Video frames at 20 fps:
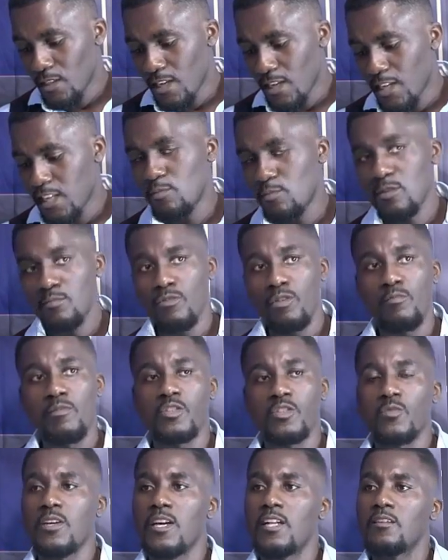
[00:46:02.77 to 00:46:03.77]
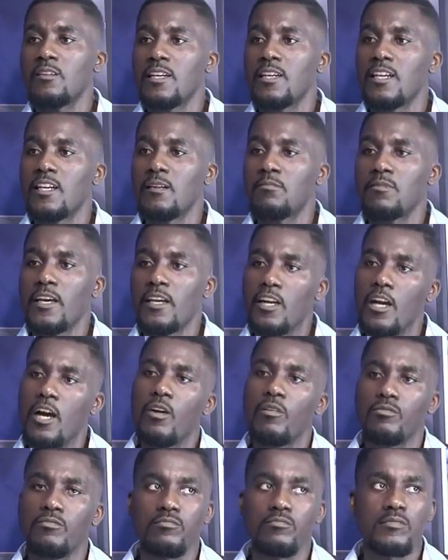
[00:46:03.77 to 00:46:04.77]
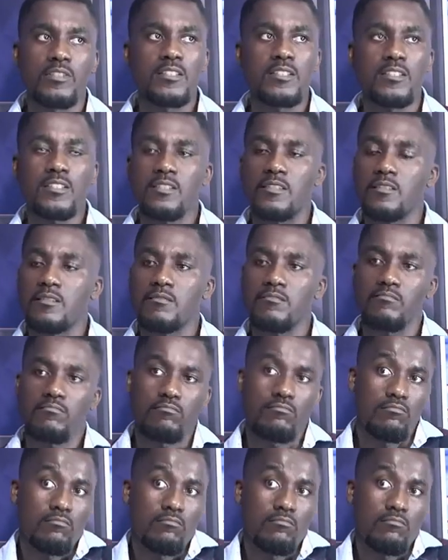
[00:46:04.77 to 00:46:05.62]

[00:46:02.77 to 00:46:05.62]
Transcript: And there's been moments where I look at it, I'm like, oh, this is